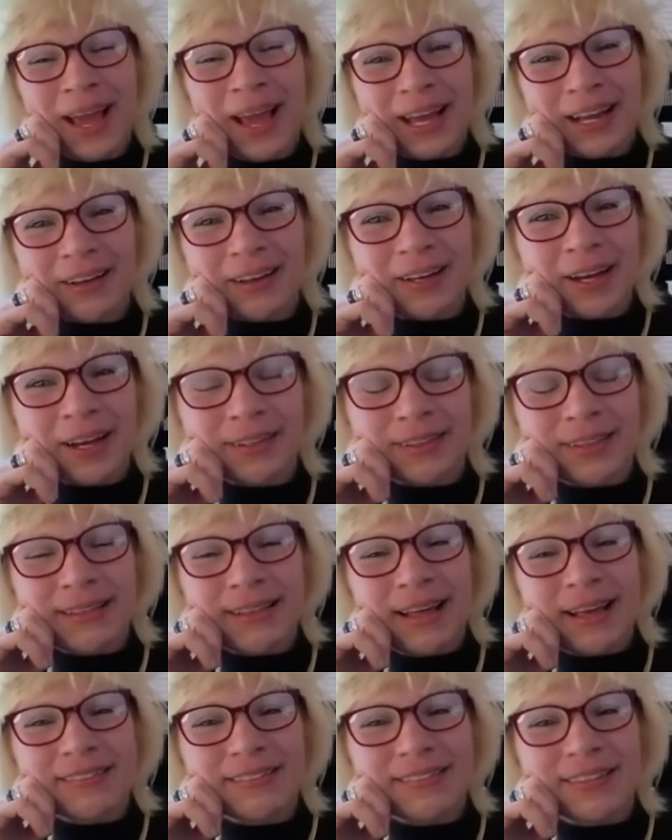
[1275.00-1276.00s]
And I think
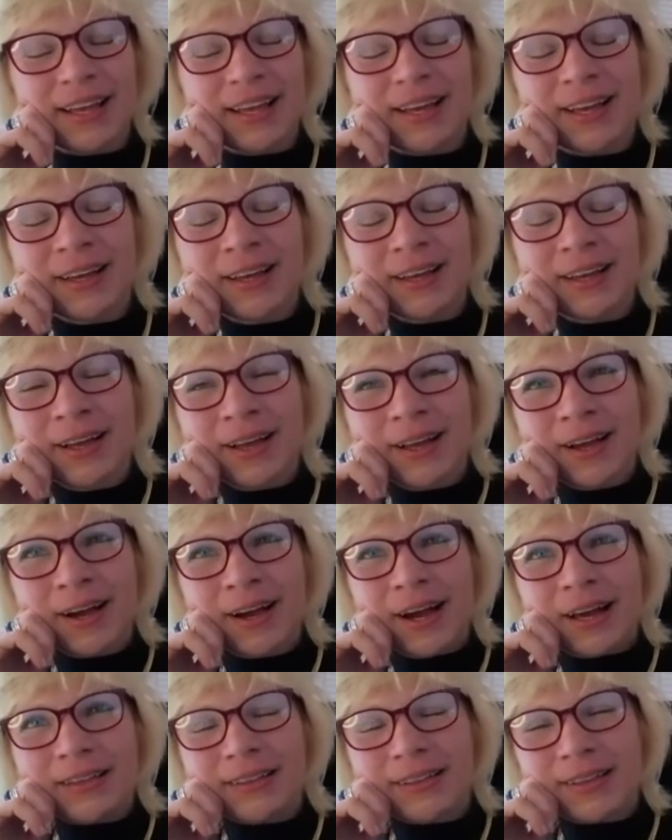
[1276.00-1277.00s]
that's
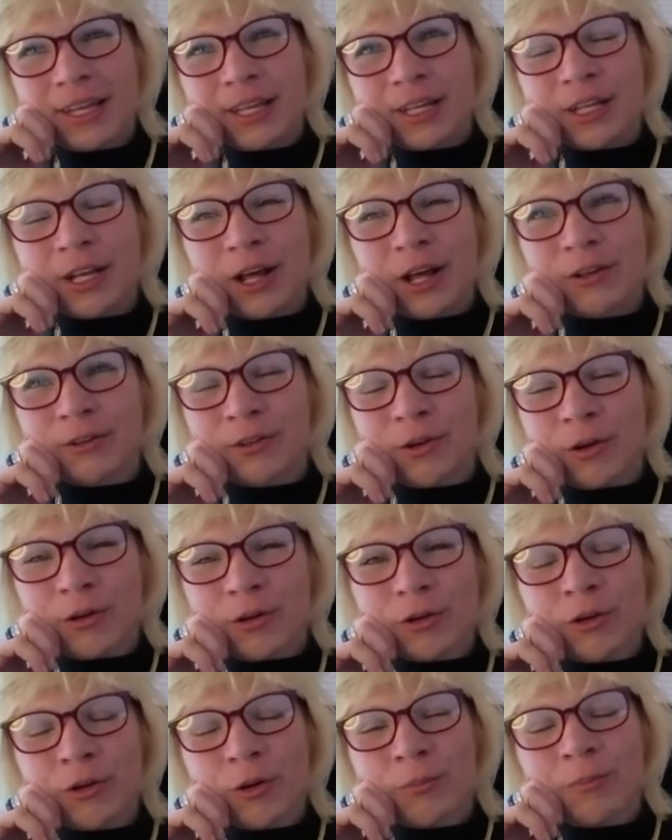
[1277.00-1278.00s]

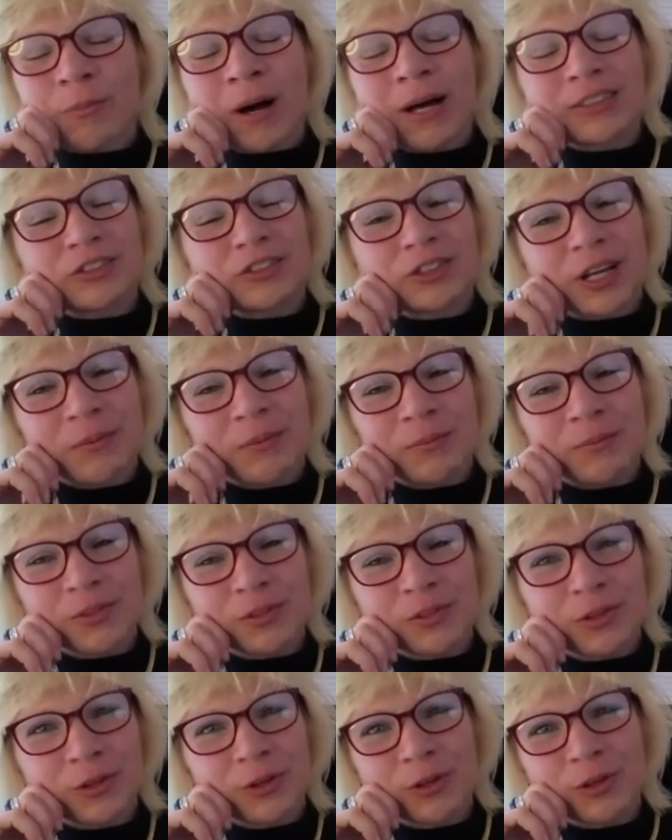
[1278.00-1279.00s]
not much
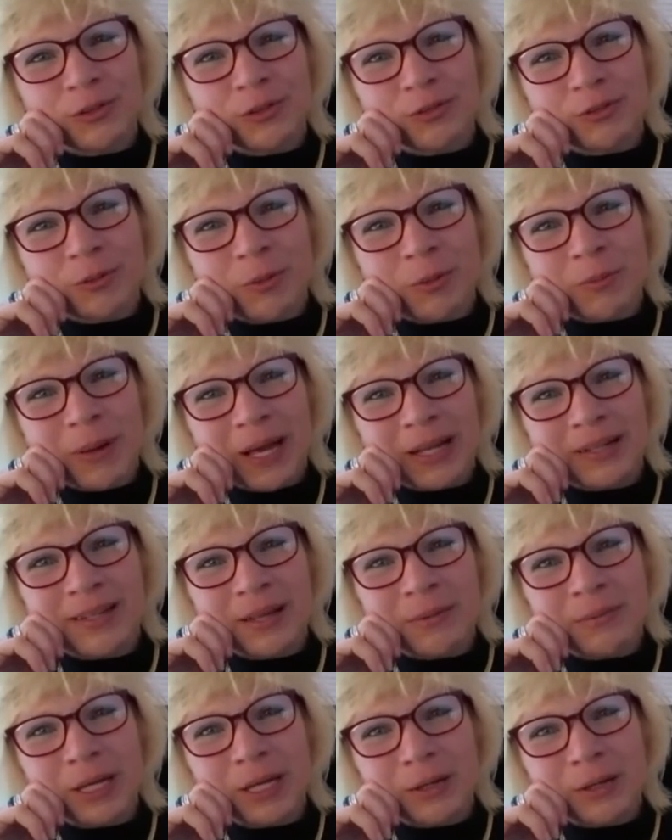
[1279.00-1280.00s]
comes good from a
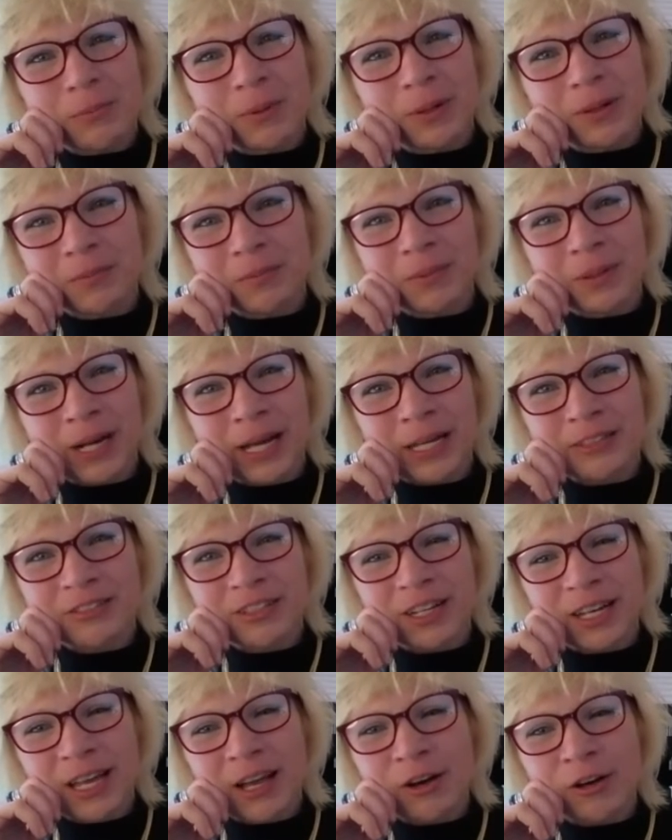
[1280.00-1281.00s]
pandemic, but
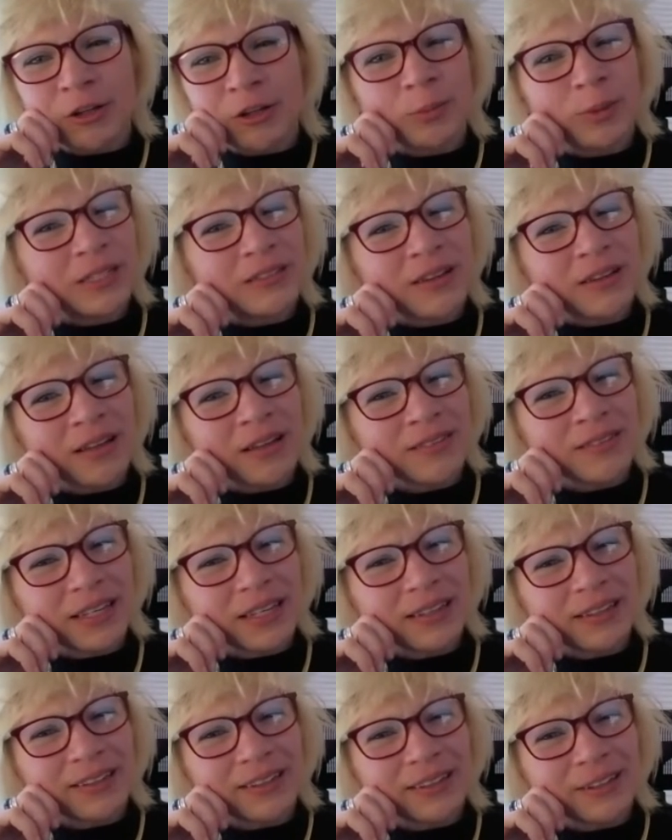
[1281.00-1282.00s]
actually arguably does it.
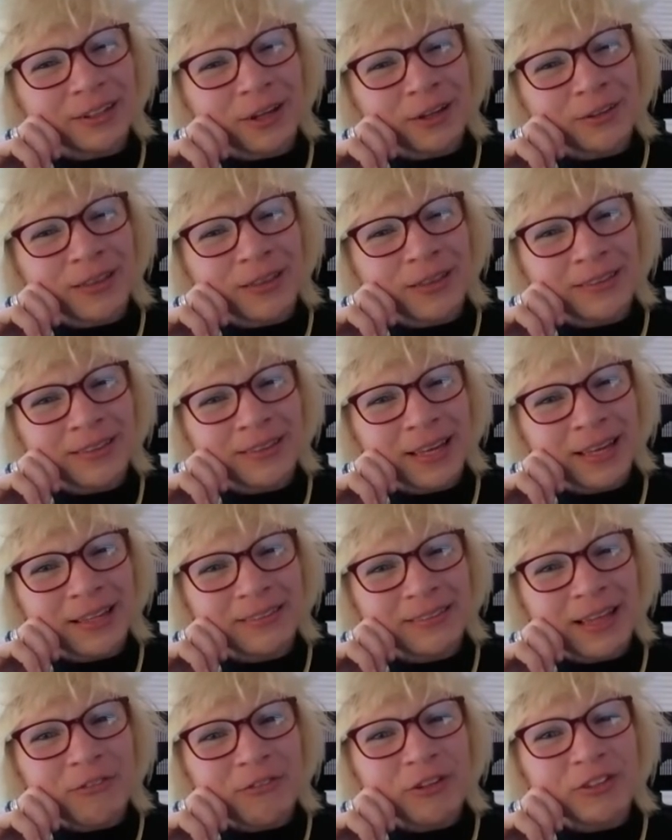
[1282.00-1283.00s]

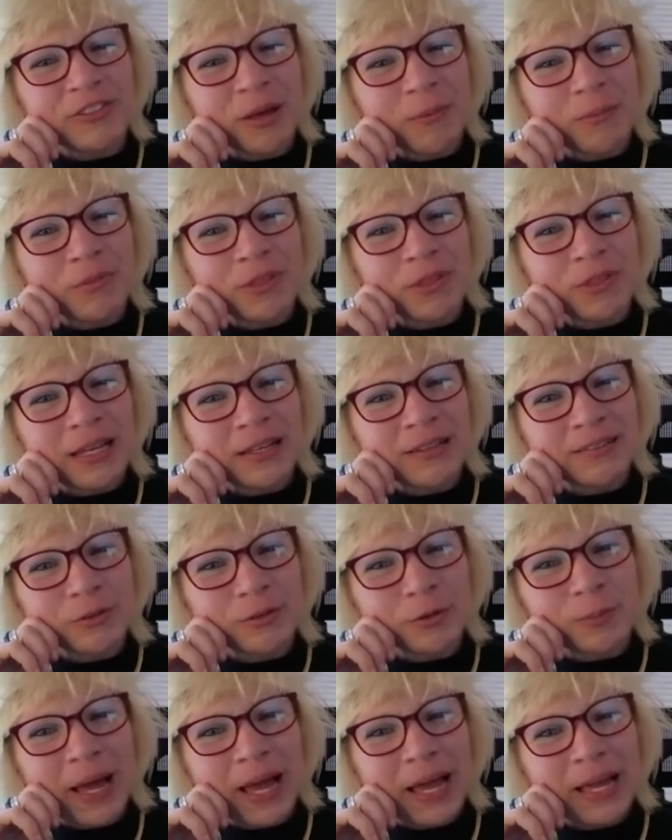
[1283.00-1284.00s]
There are some things
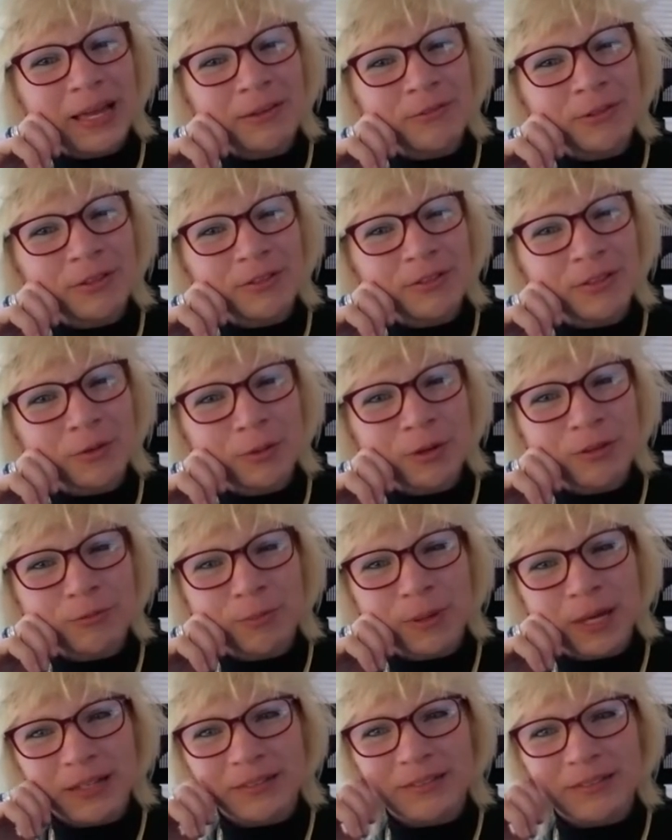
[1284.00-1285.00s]
or behaviors that we've
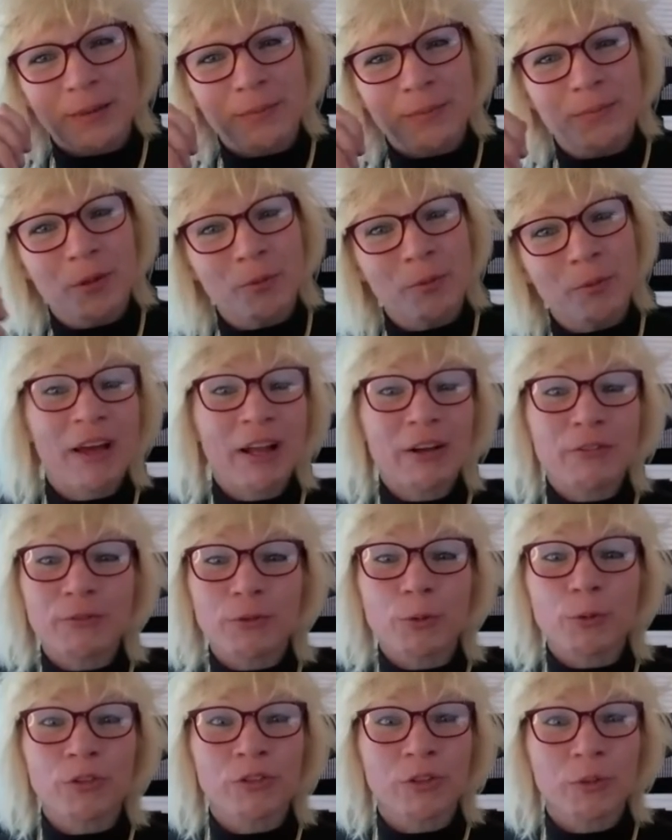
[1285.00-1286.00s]
picked up that we've had
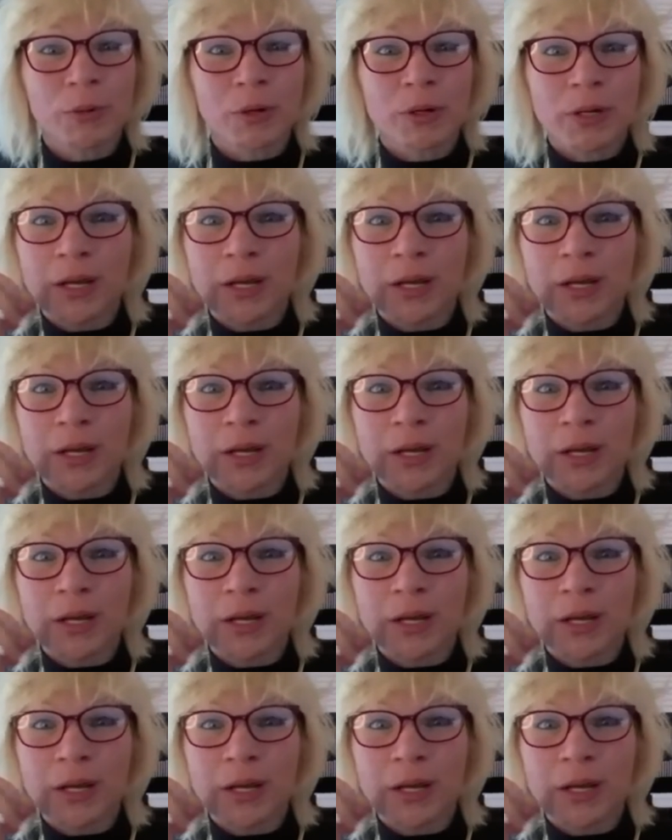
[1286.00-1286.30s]
forced upon